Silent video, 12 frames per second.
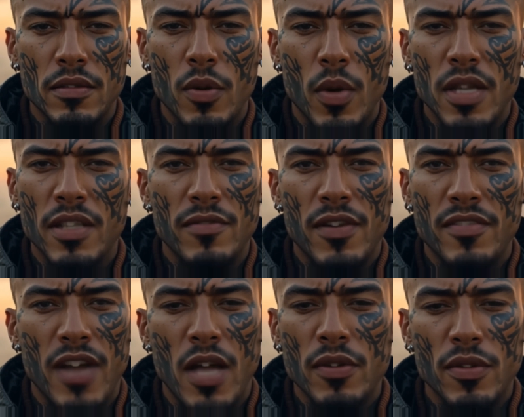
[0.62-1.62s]
The weight of
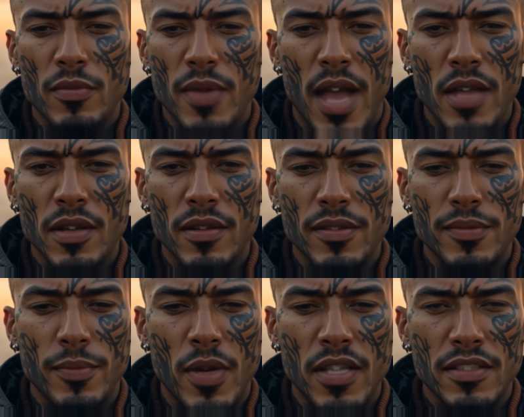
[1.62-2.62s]
1,000
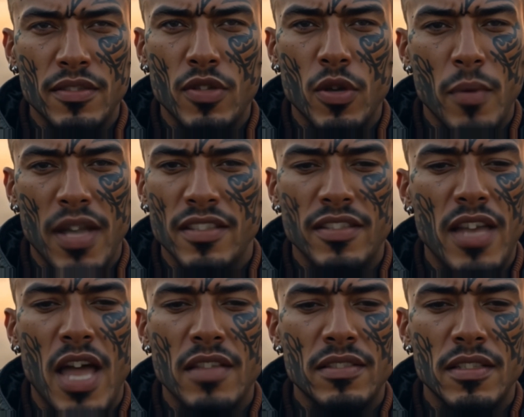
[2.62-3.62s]
battles presses on my
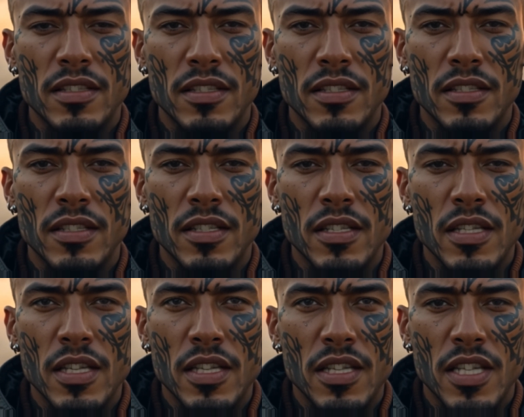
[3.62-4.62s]
chest.
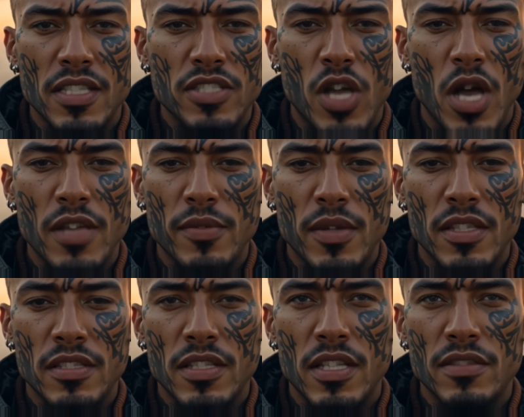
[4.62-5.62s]
Each
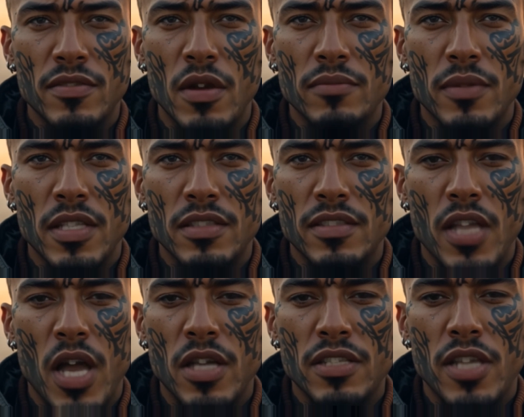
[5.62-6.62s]
heartbeat, a drumbeat
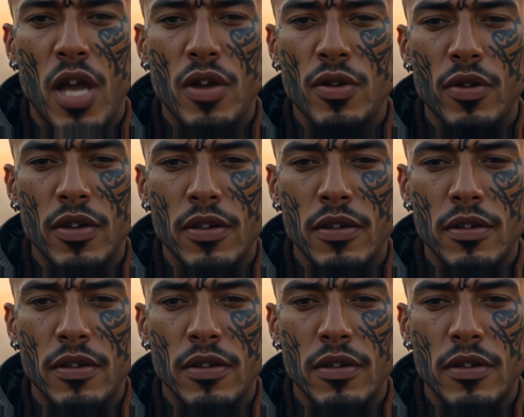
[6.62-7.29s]
to unknown.